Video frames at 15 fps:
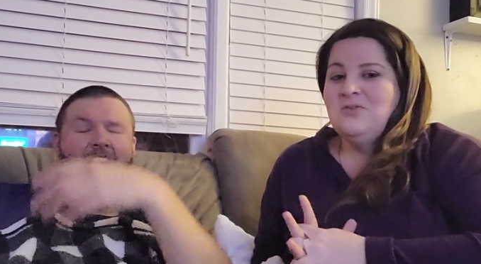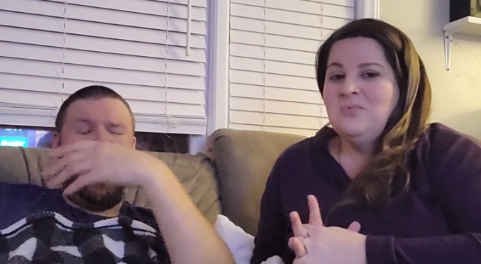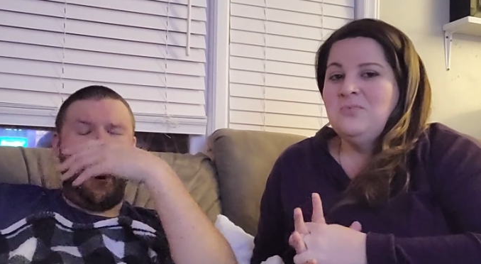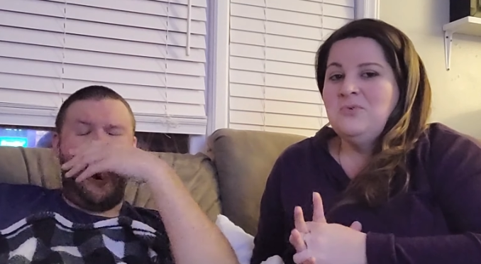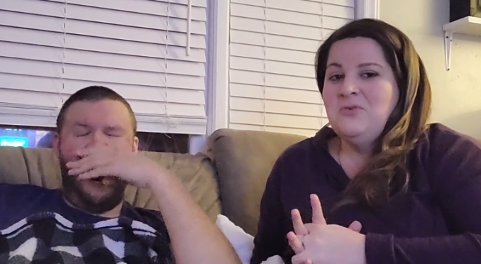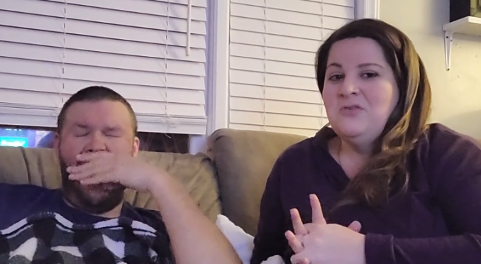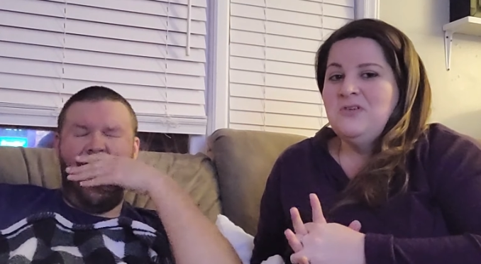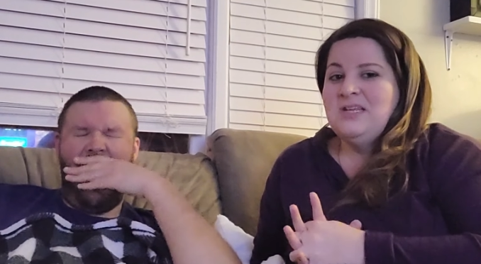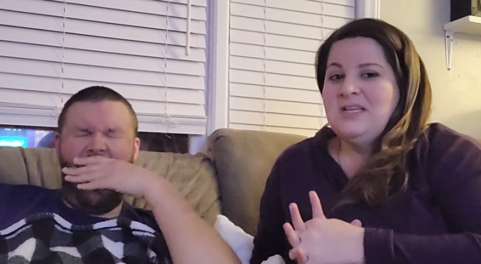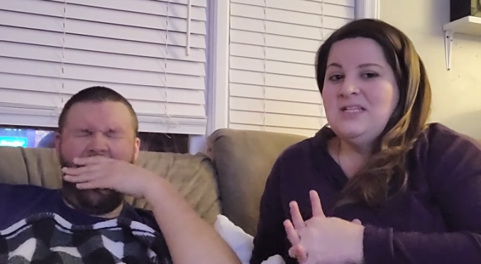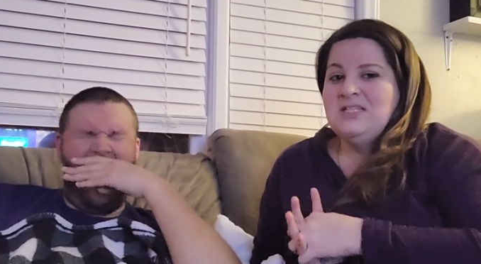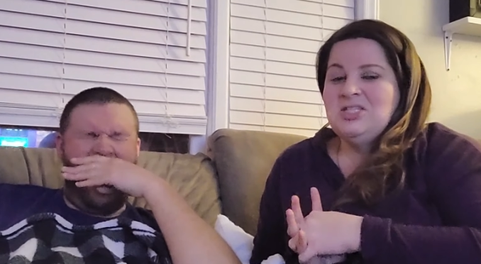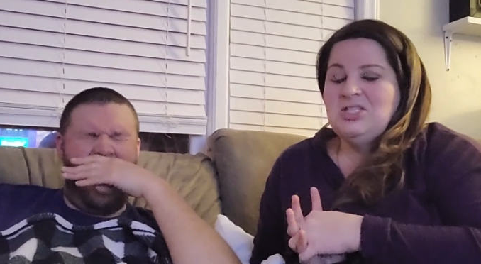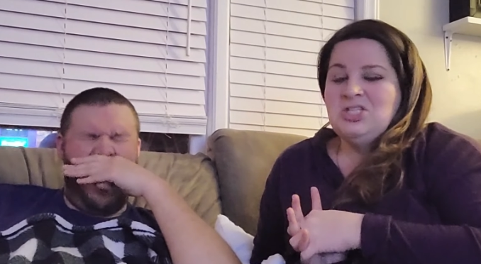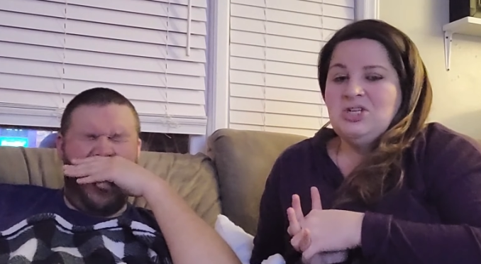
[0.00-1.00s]
Speaker 1: We're moving hmm.
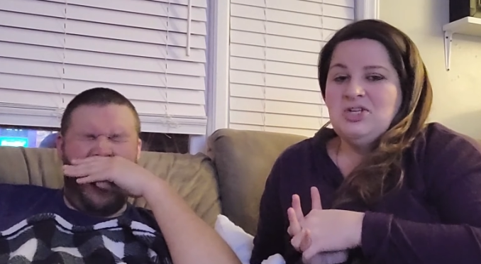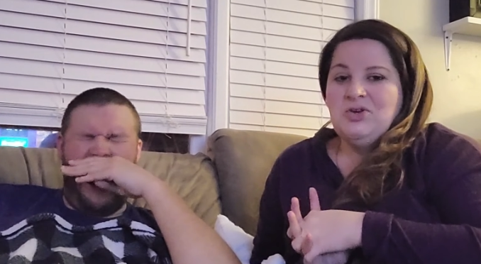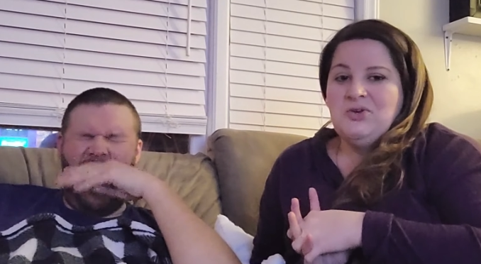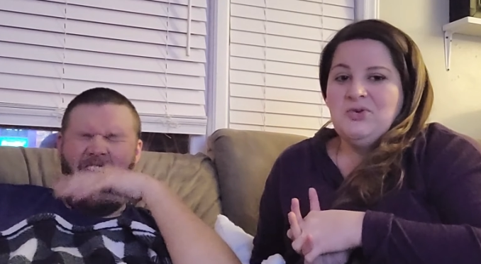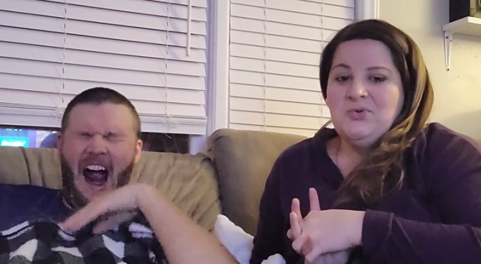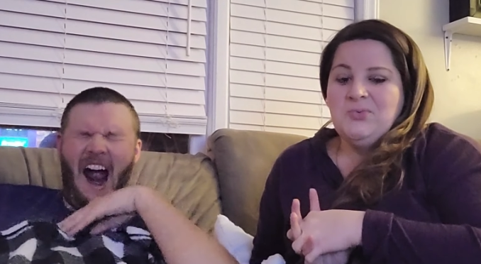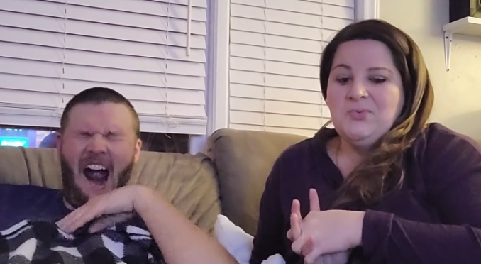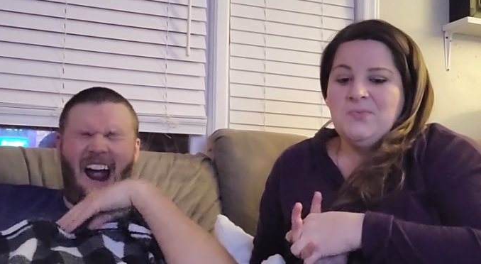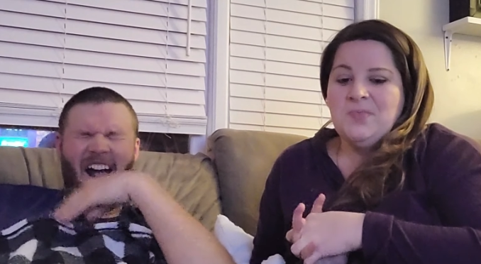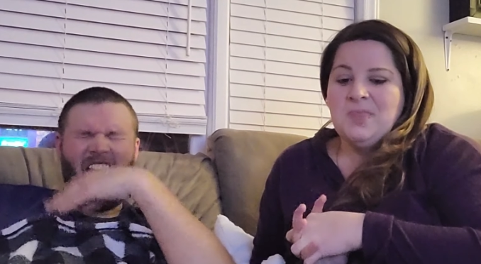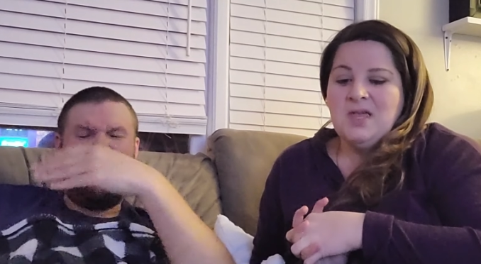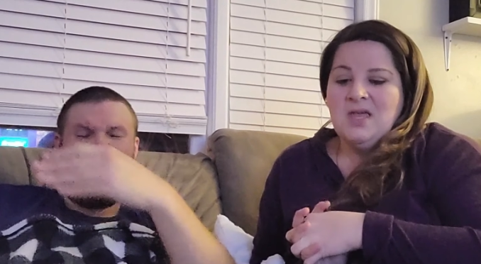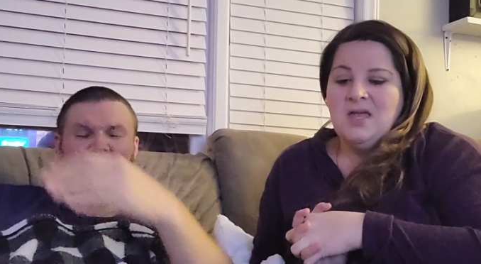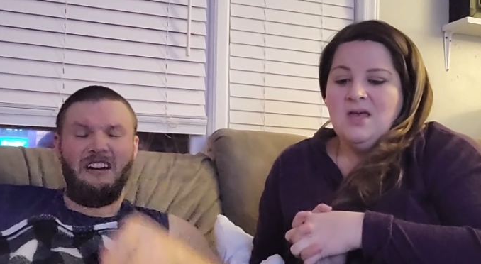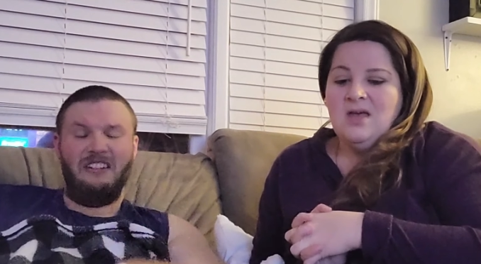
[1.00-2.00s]
into
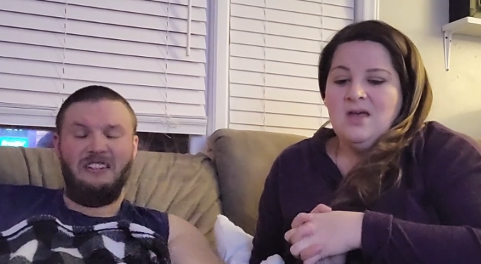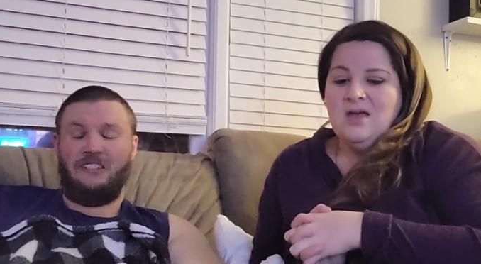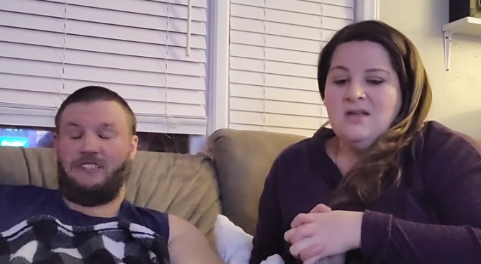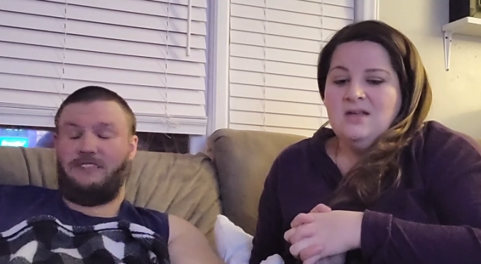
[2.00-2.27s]
Ooh.